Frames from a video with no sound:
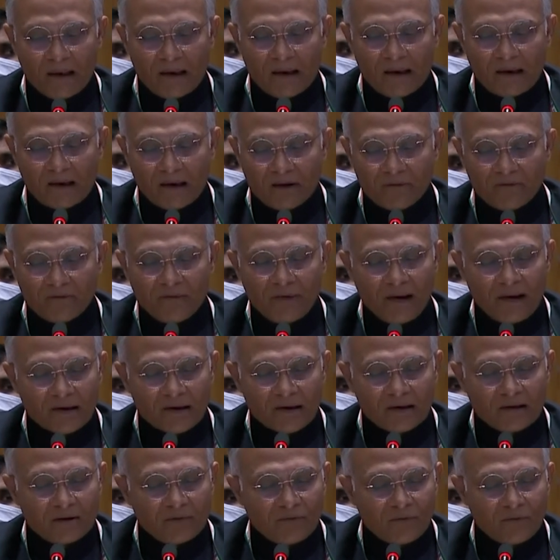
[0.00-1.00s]
In
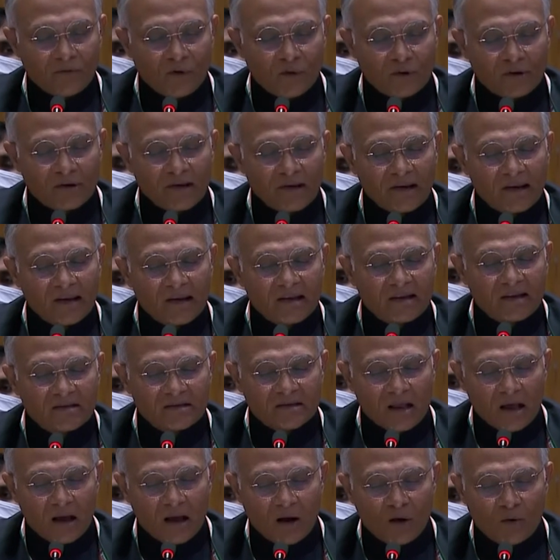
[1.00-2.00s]
fact, for decades
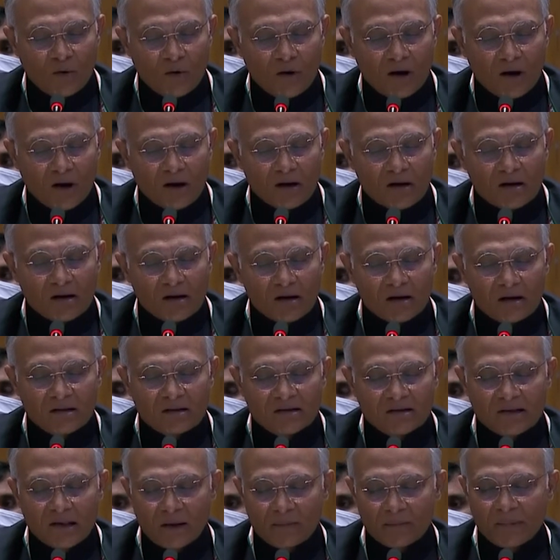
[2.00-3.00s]
now, our
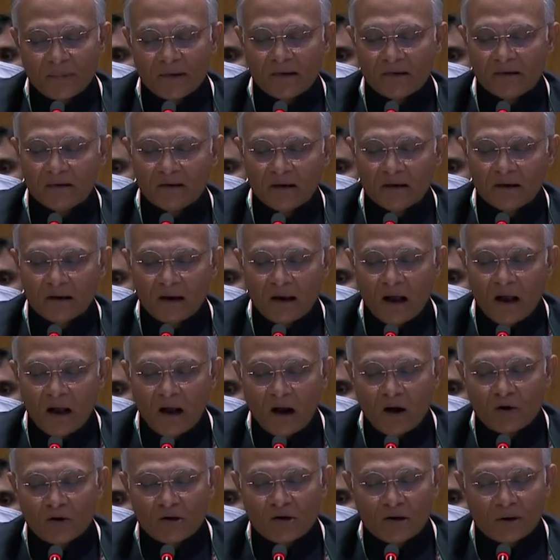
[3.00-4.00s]
girls have been
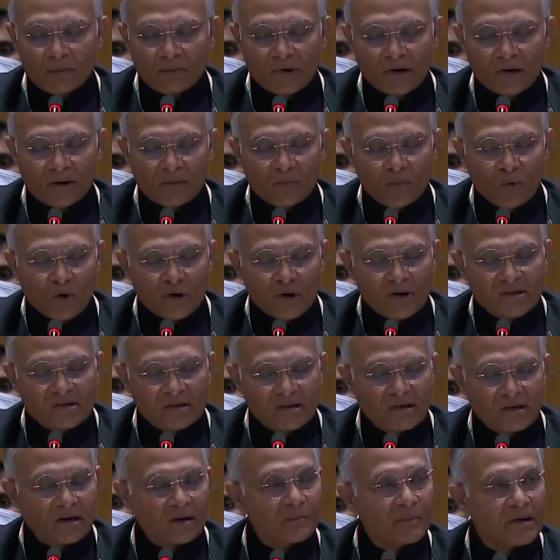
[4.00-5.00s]
outnumbering boys
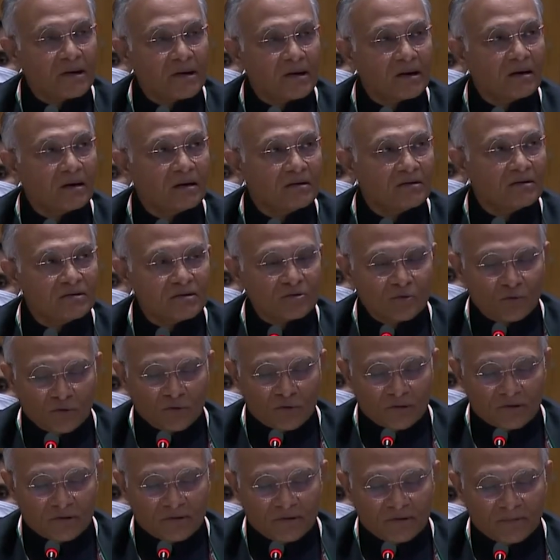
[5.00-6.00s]
in our medical
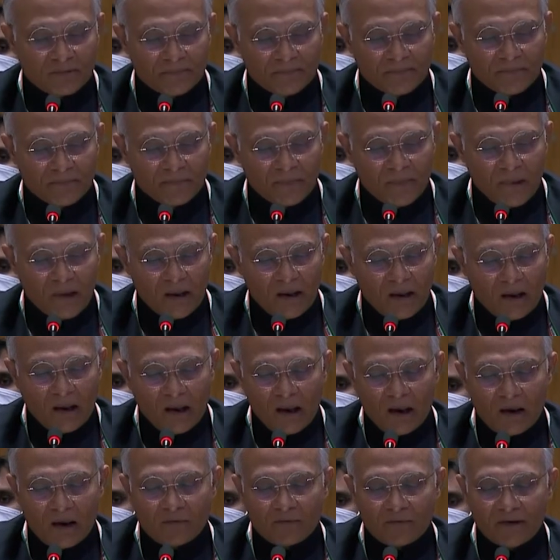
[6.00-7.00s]
schools.
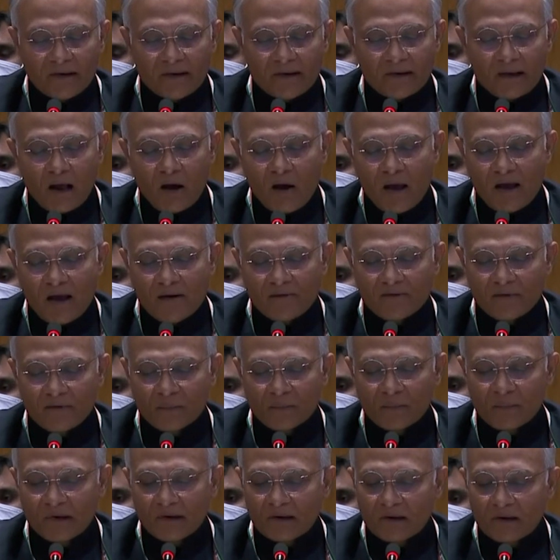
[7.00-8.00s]
We now have
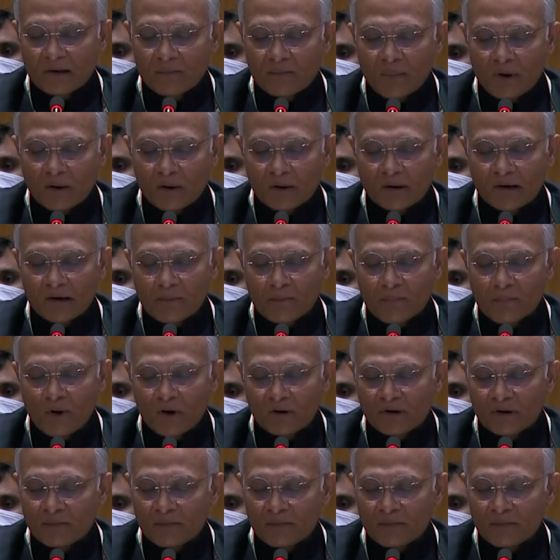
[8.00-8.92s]
women in important